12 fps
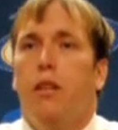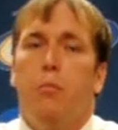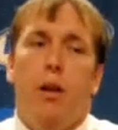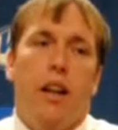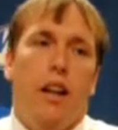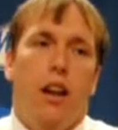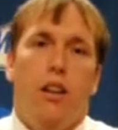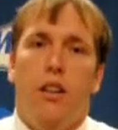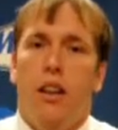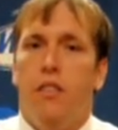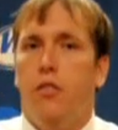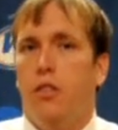Mike Keller
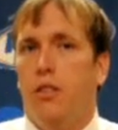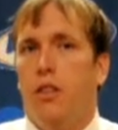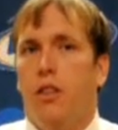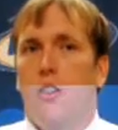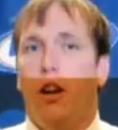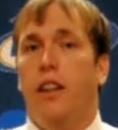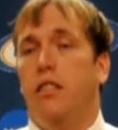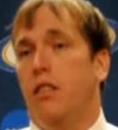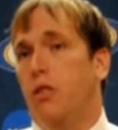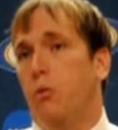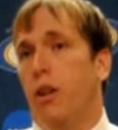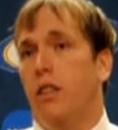left a great
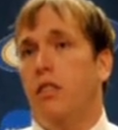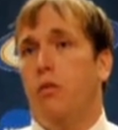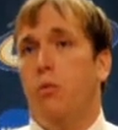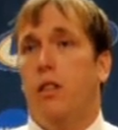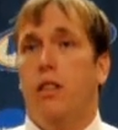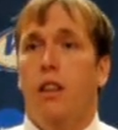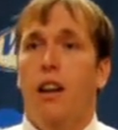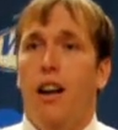situation with